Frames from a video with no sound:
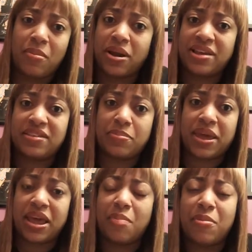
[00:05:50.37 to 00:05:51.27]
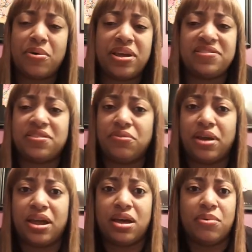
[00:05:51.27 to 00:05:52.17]
I'm already a step ahead. I'm on
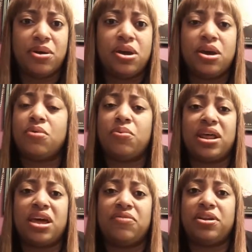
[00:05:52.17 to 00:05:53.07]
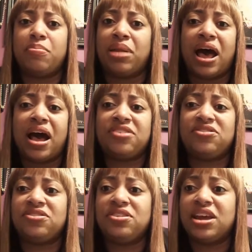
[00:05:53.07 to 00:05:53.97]
Instagram or whatever in the
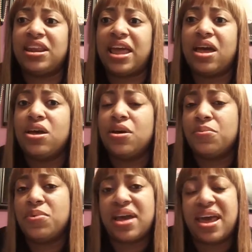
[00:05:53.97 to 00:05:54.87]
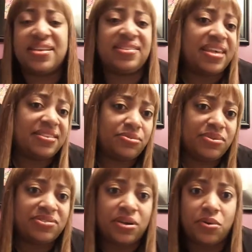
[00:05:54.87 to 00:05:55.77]
blogs, just looking at what kind of
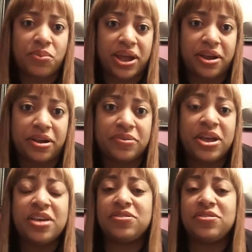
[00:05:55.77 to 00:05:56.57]
accessories they're wearing.